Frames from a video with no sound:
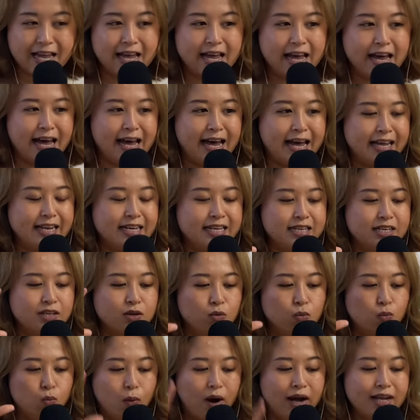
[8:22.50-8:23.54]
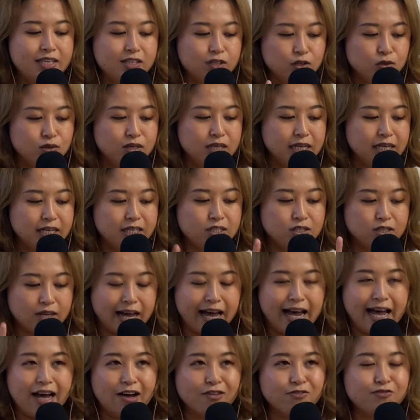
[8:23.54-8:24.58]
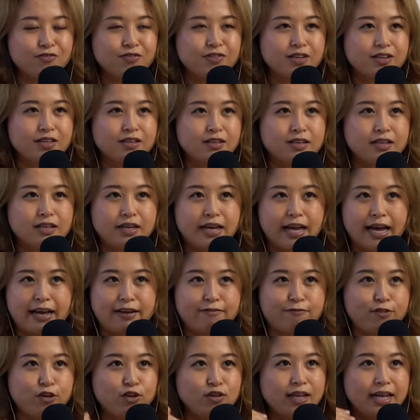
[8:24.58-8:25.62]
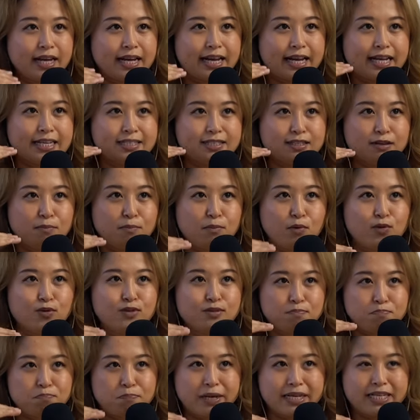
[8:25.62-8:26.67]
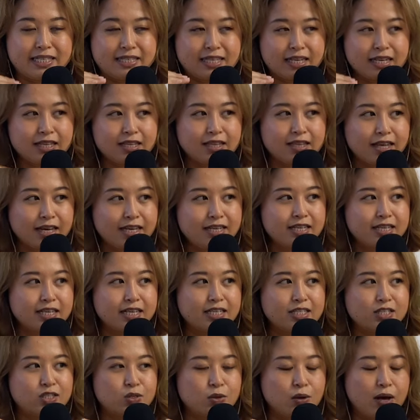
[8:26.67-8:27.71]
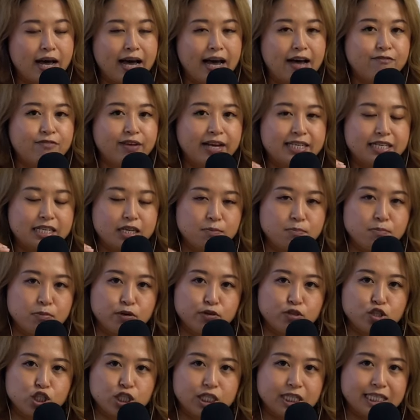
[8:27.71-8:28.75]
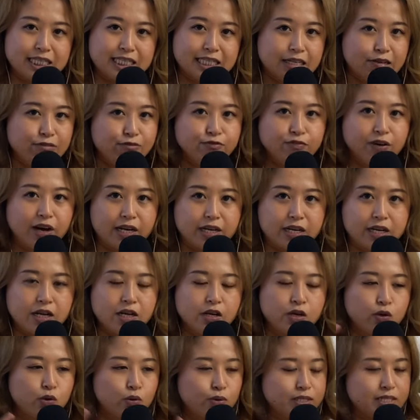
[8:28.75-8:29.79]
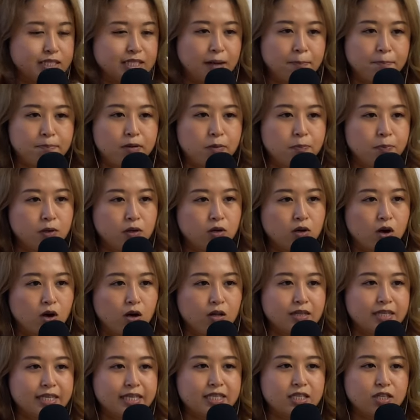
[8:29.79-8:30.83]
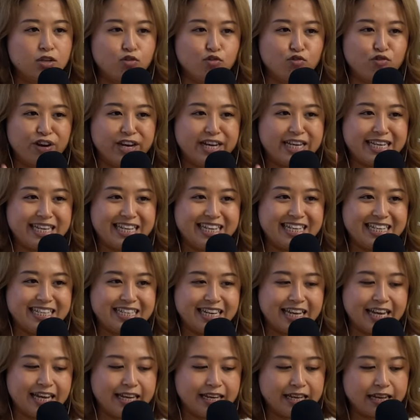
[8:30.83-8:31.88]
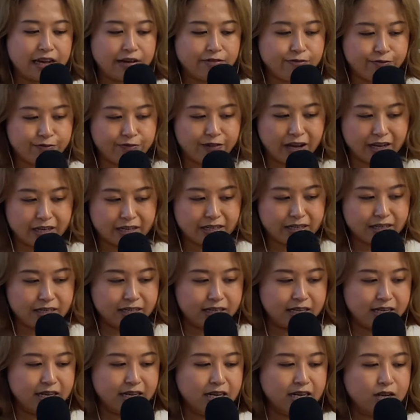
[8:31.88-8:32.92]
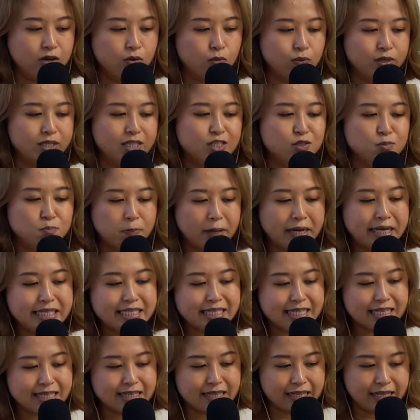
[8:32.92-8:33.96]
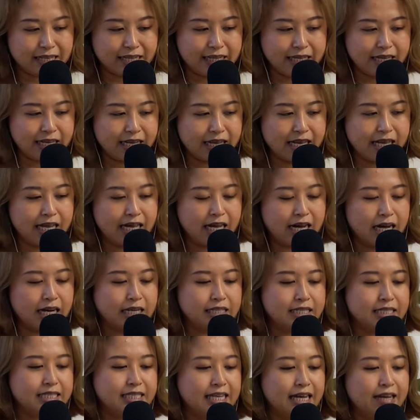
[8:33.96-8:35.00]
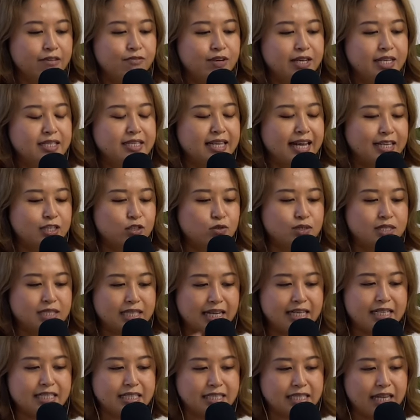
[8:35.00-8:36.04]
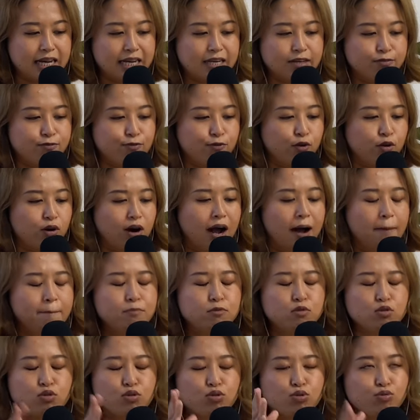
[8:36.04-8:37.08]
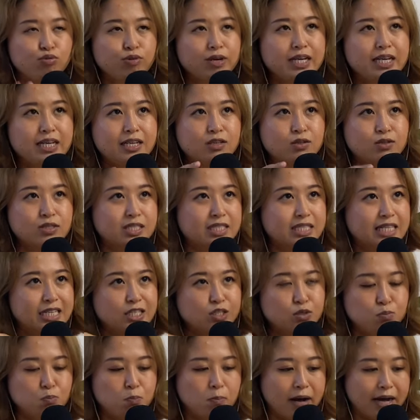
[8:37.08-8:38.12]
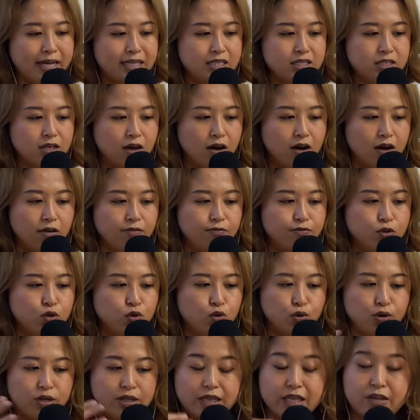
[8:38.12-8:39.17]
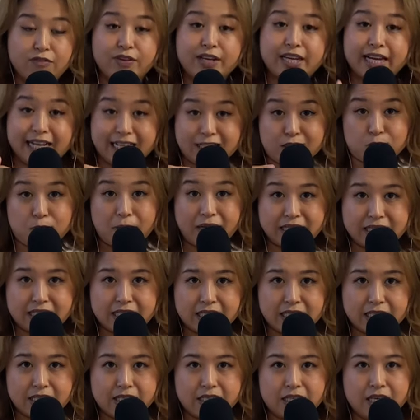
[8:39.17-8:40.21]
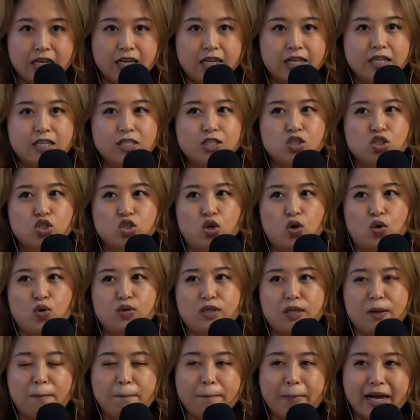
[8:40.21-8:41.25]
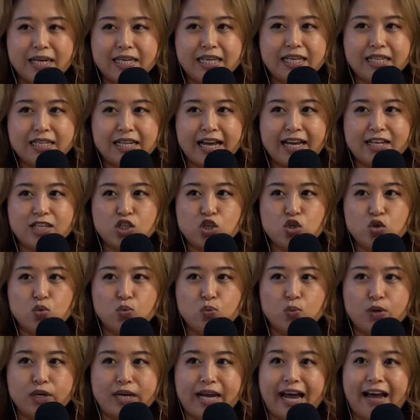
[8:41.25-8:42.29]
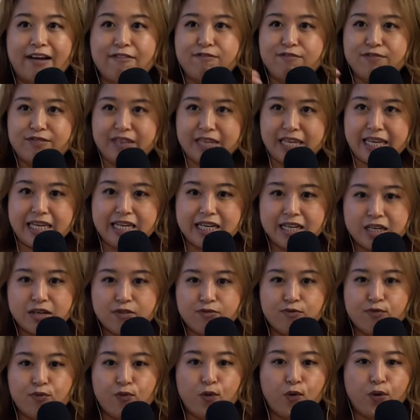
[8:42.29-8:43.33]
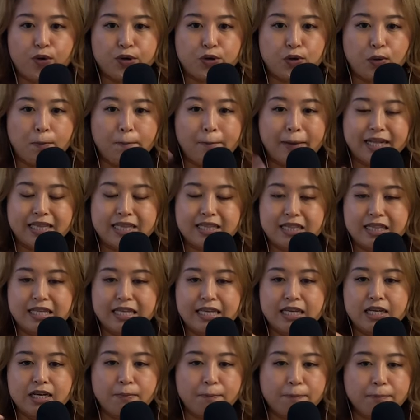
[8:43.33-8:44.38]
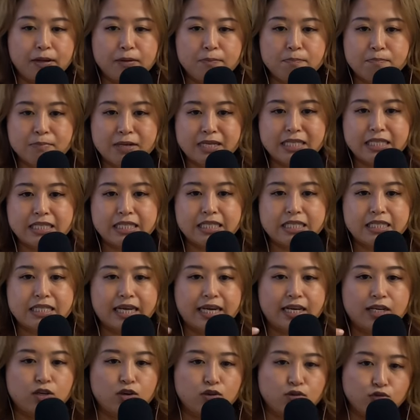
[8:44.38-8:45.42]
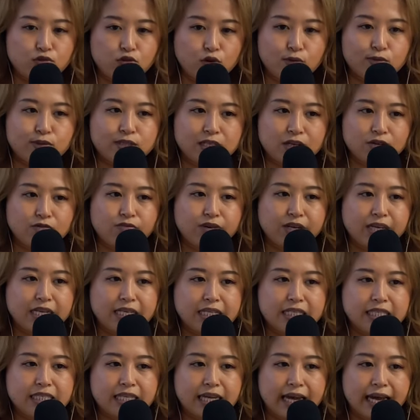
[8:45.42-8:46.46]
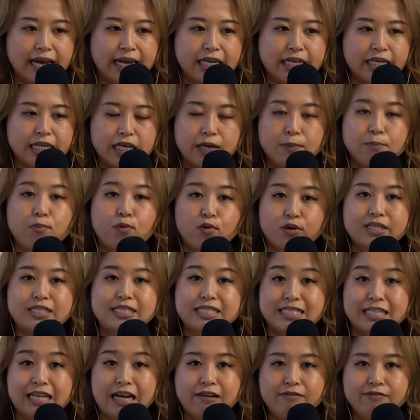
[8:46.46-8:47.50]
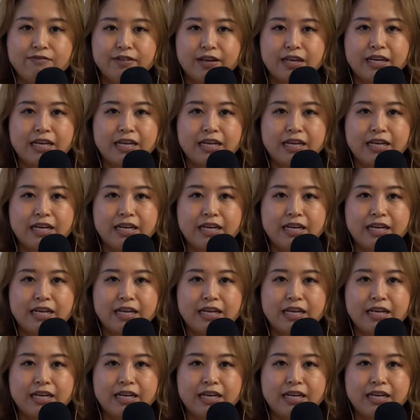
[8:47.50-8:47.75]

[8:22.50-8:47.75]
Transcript: And what you need to have, I feel like as the most basic thing, is to have an emergency fund, or some people call it the rainy day fund, which is basically a saving that you set aside for up to 3 to 6 months of your living expenses. So the money that you would have needed for your monthly commitments and your groceries and the important stuff,